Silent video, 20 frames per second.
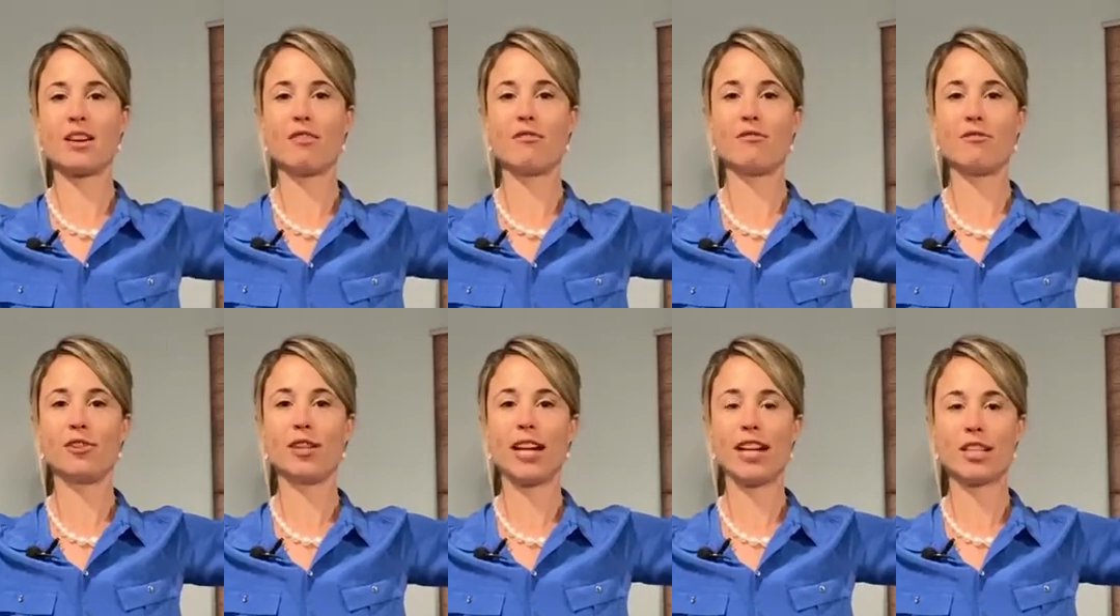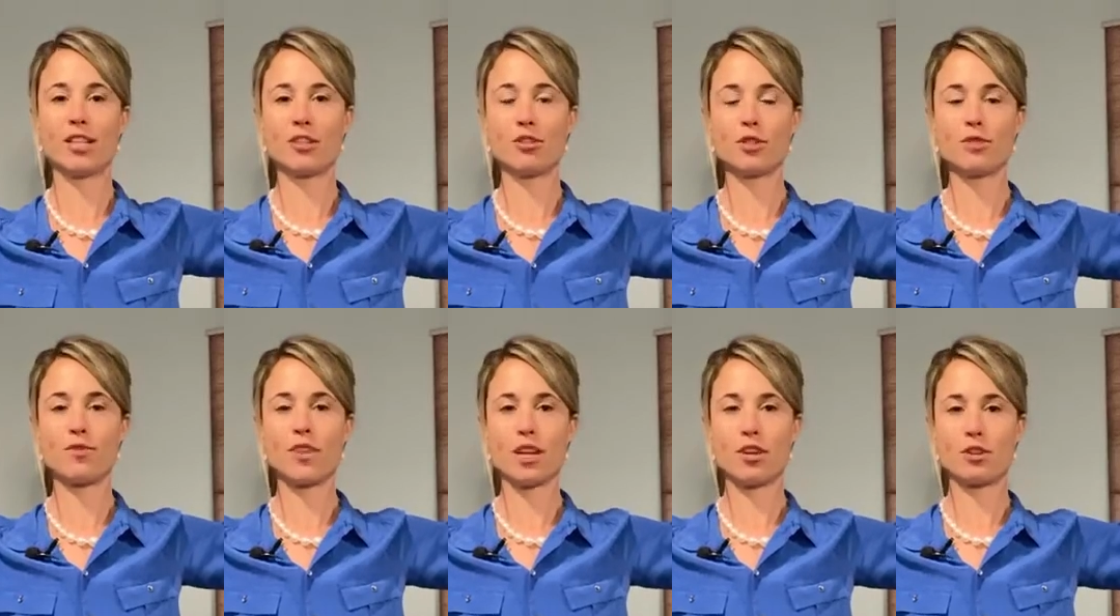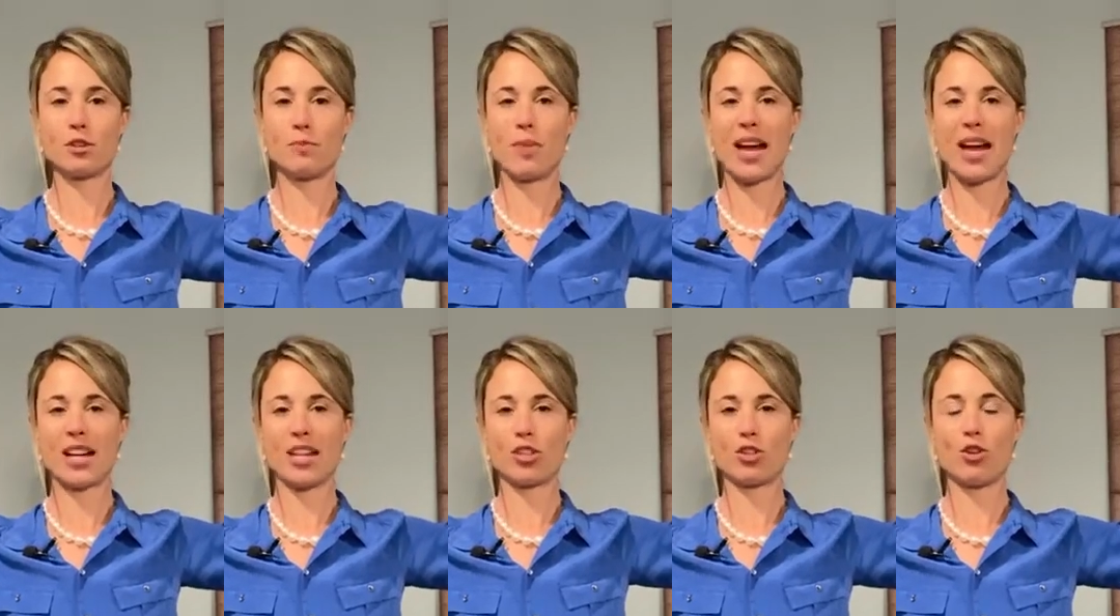Flex those fingers
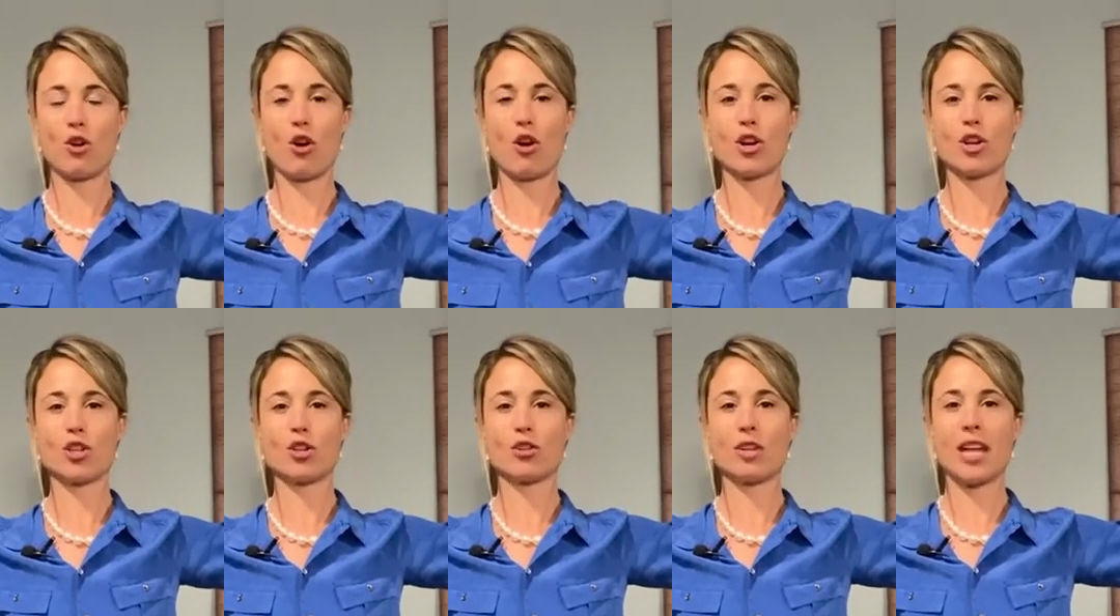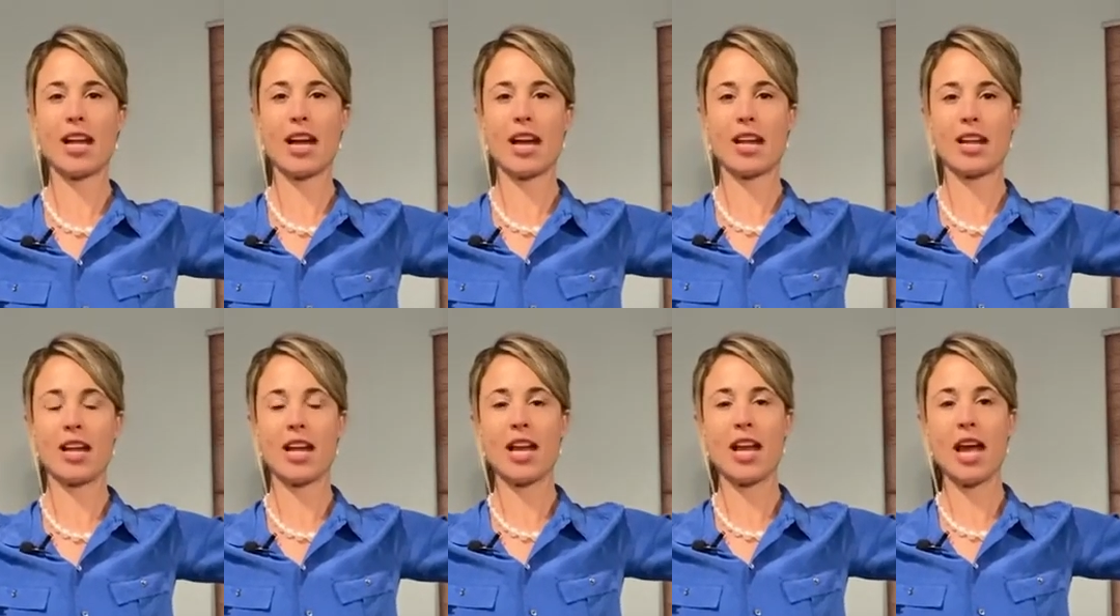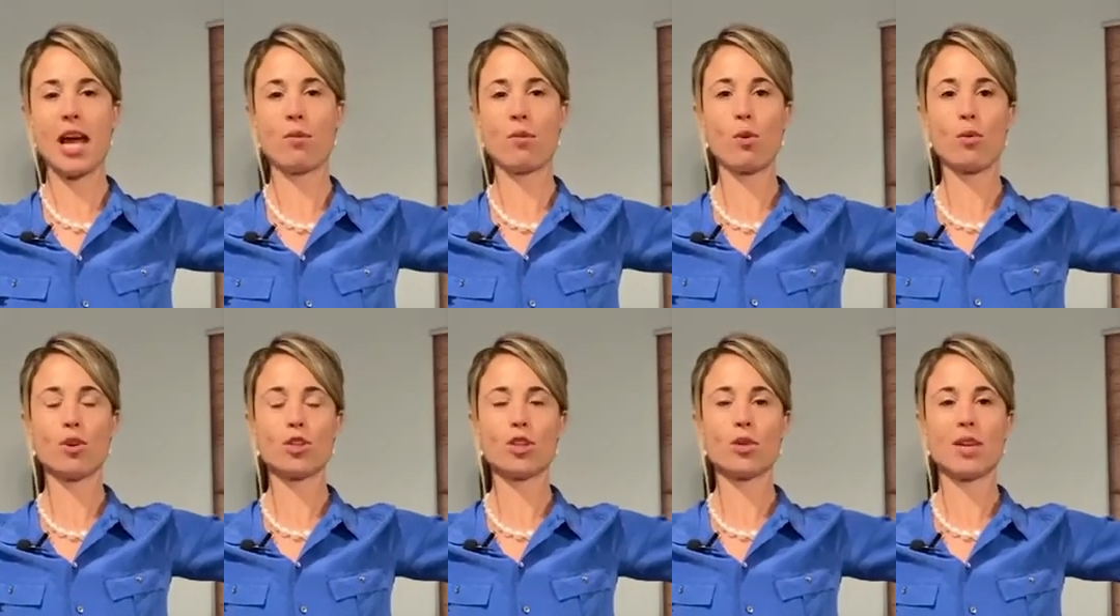back as hard as you can. And what
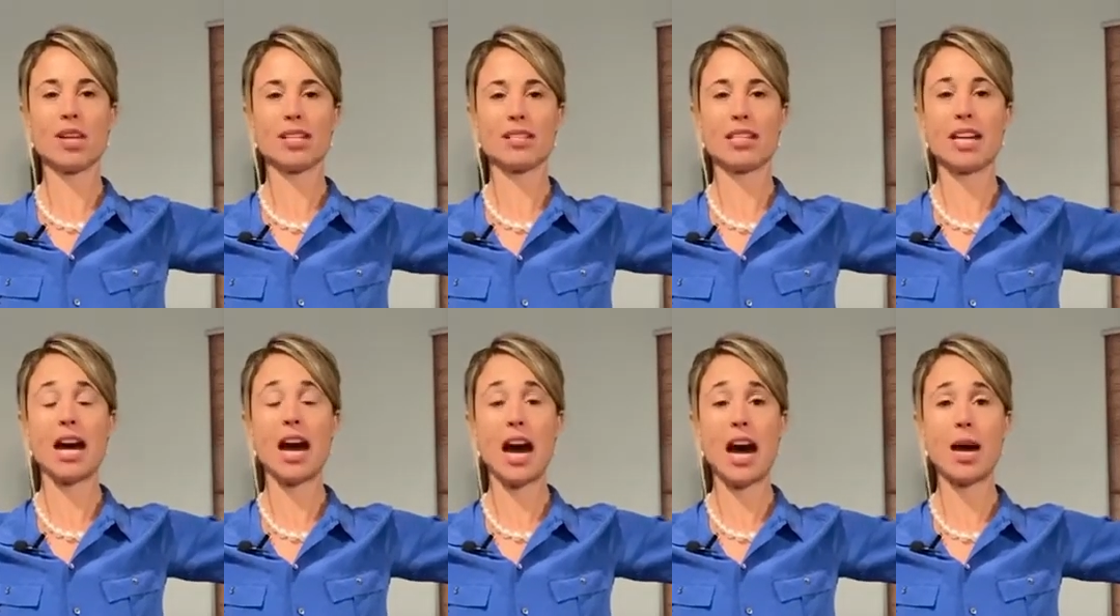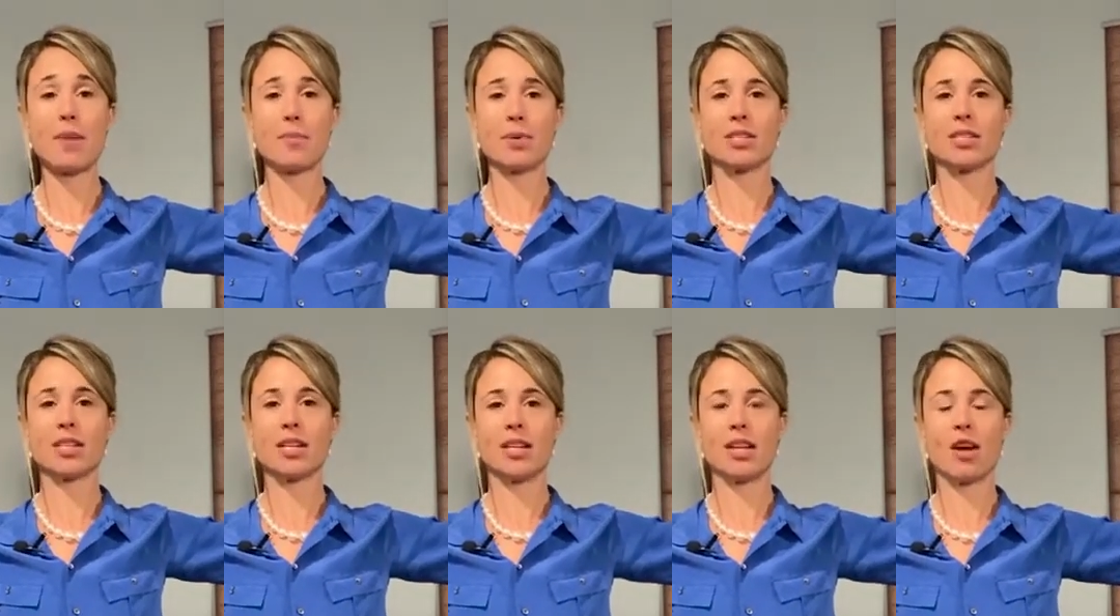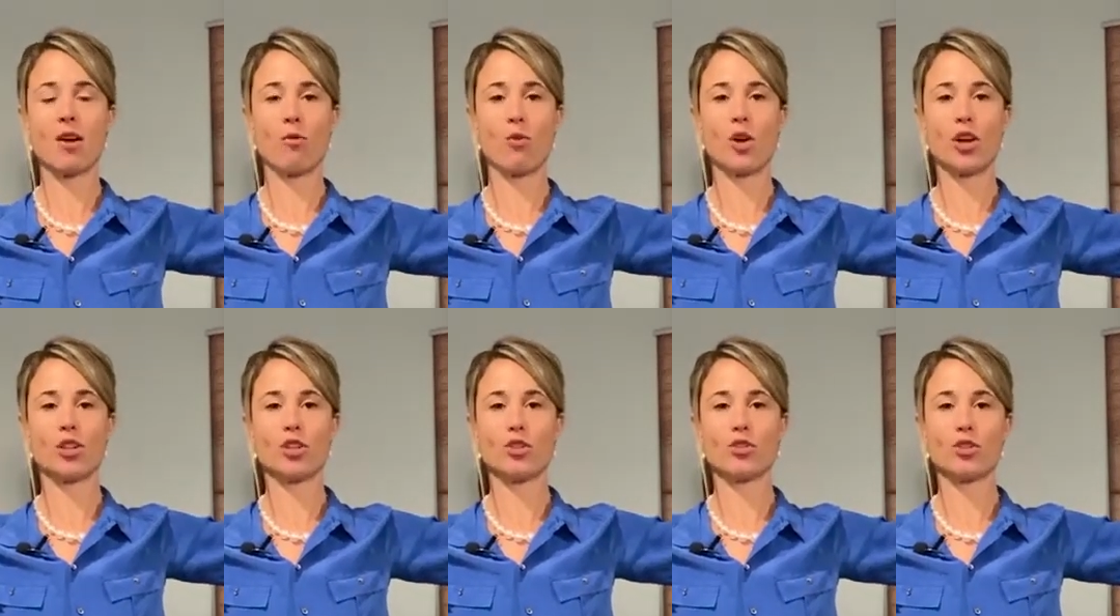we're doing is the opposite of
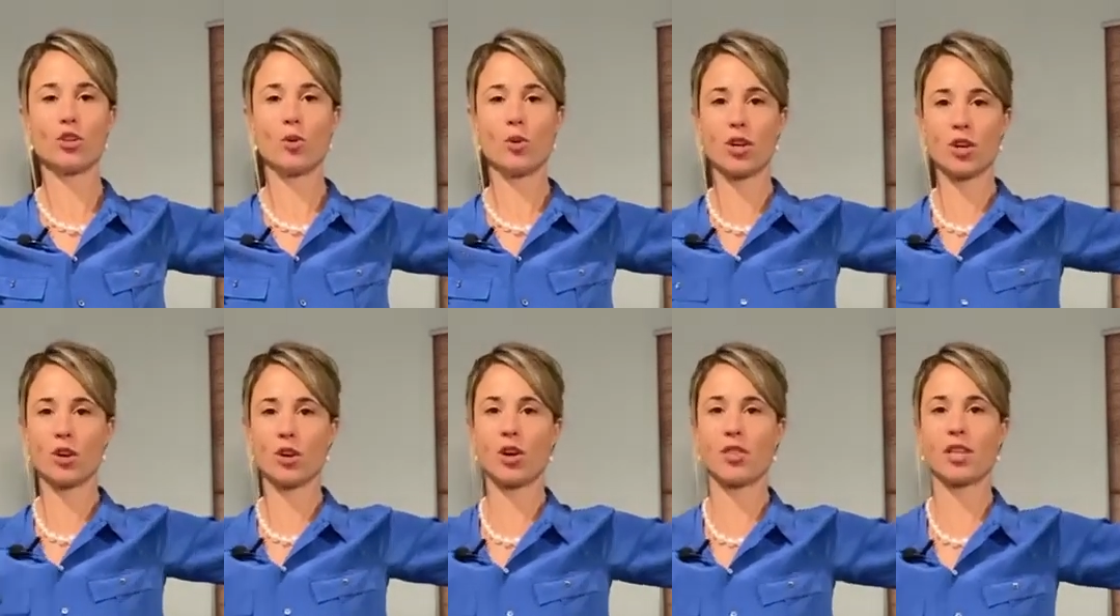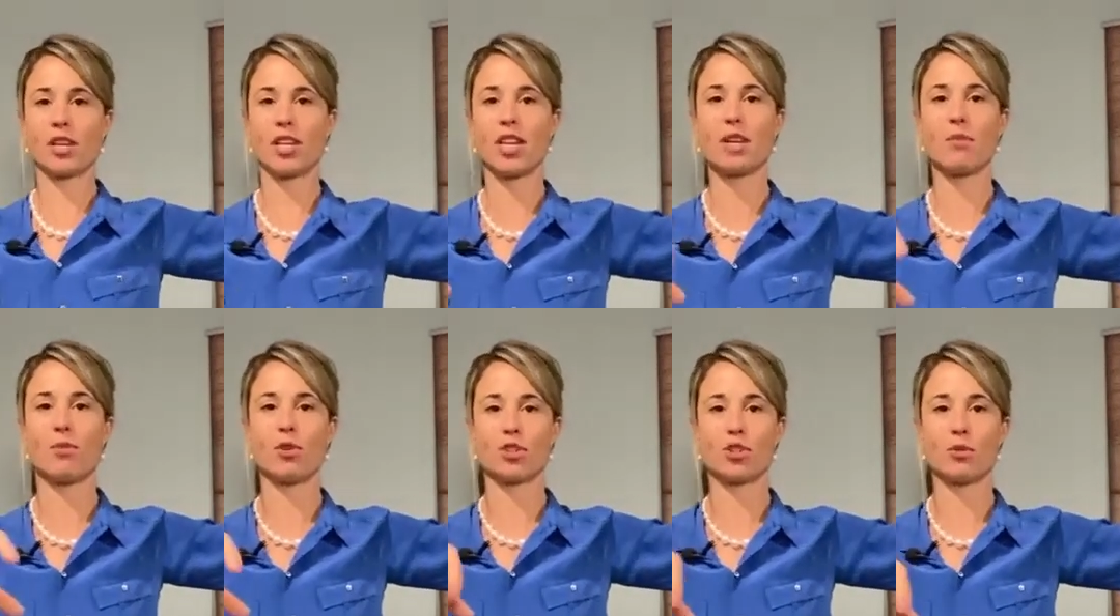what you do when you're on the keyboard. So when you're